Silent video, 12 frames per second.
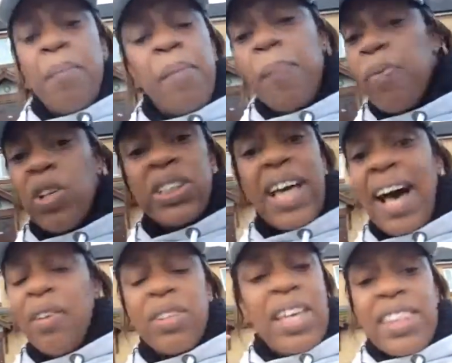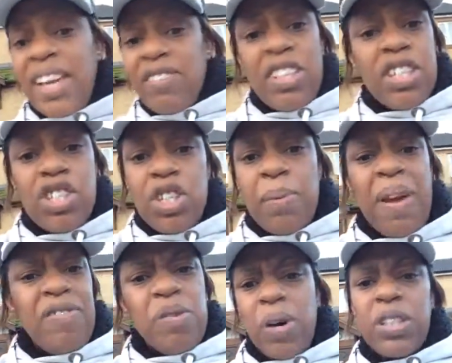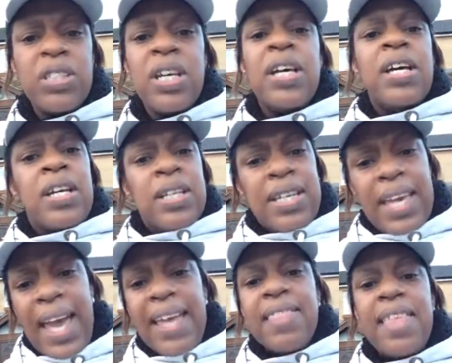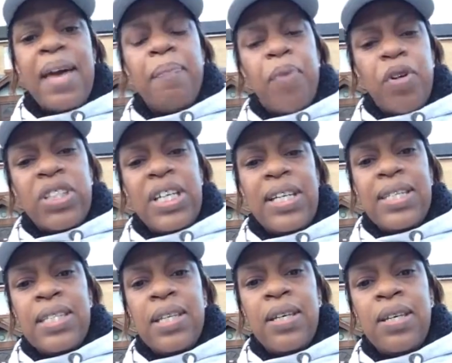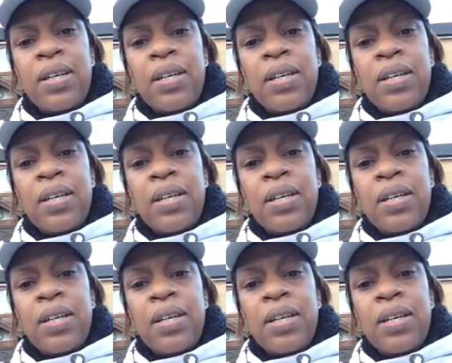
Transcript: My boys are out there. They're in the gym. Everyone's getting their bodies